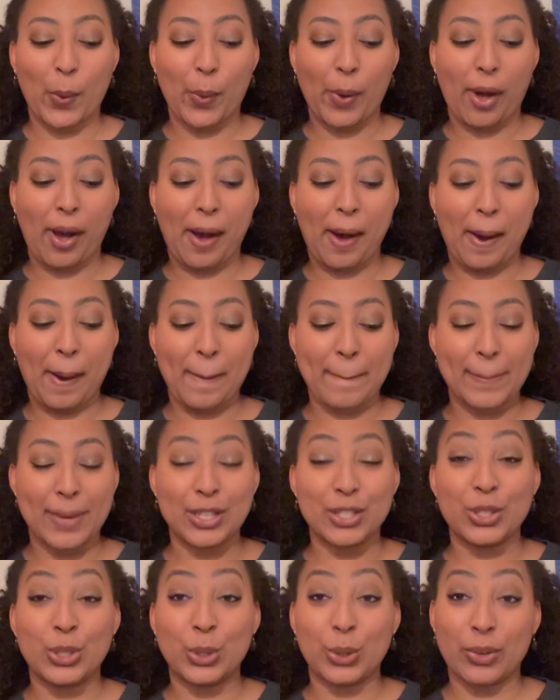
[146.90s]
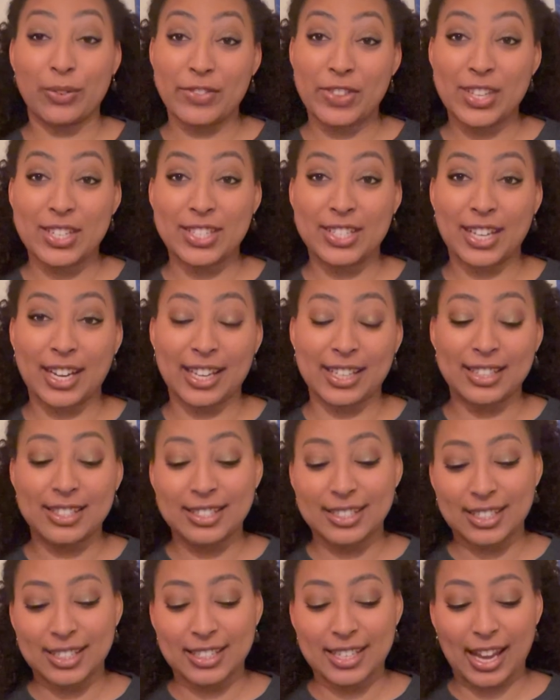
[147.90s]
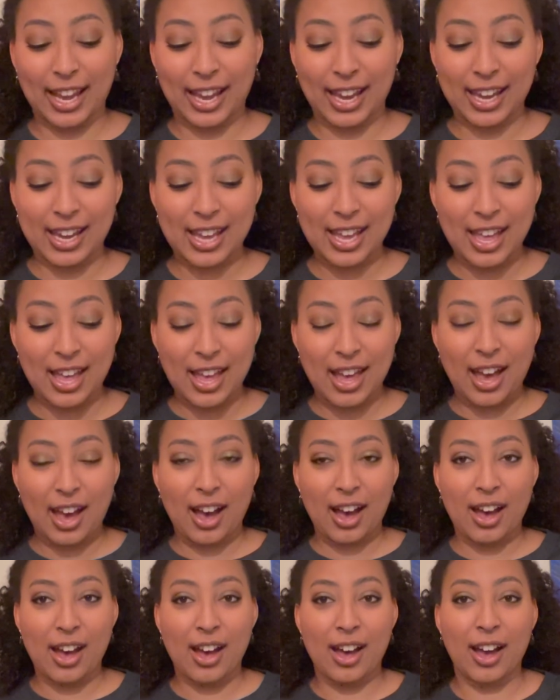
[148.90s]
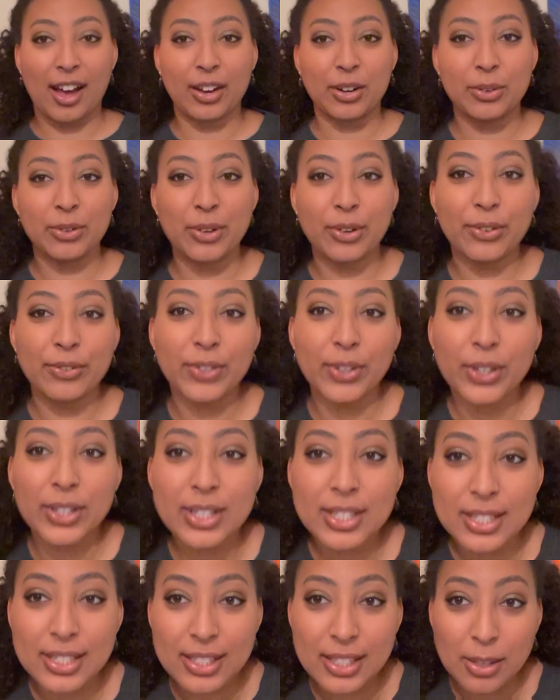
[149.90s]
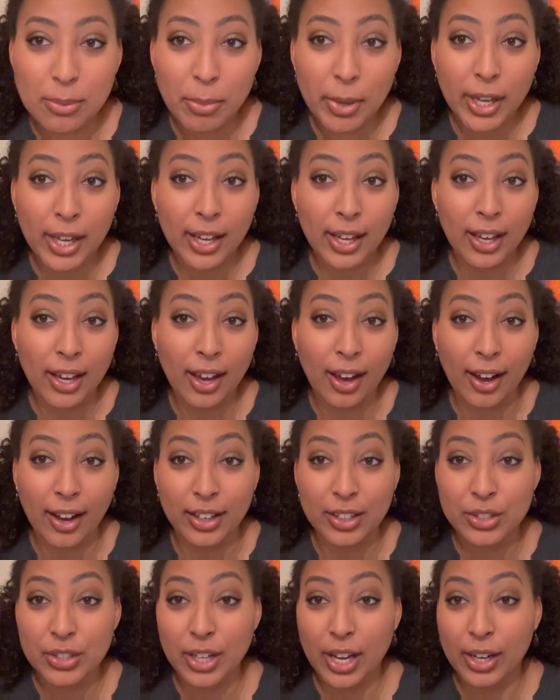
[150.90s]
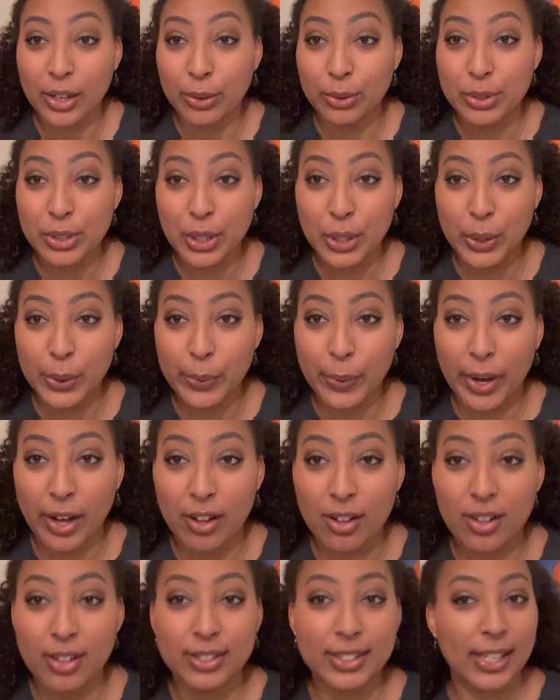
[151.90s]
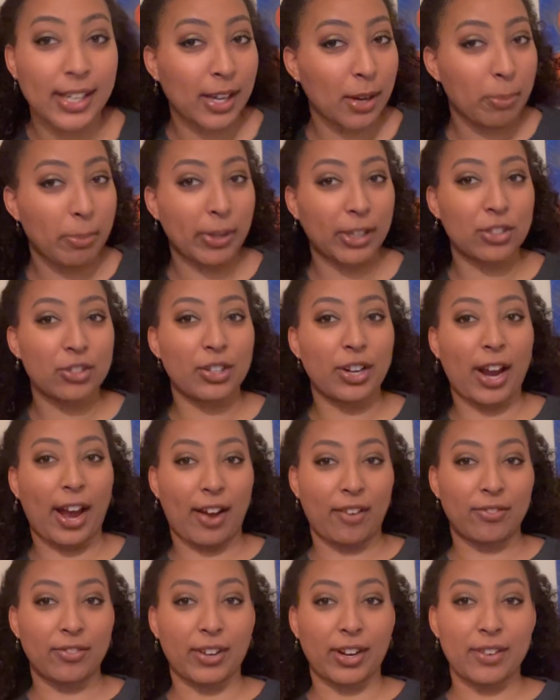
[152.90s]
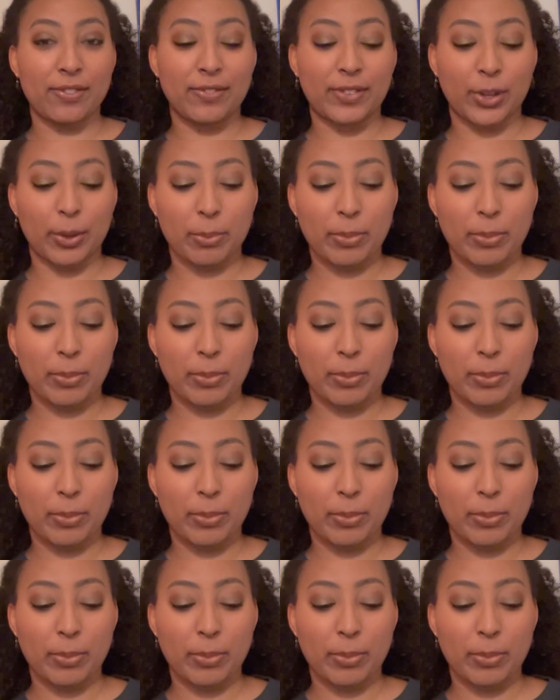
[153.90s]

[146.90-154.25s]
2 of the shades today. I don't know if you can see my eyeshadow too well. I'll take a picture after I film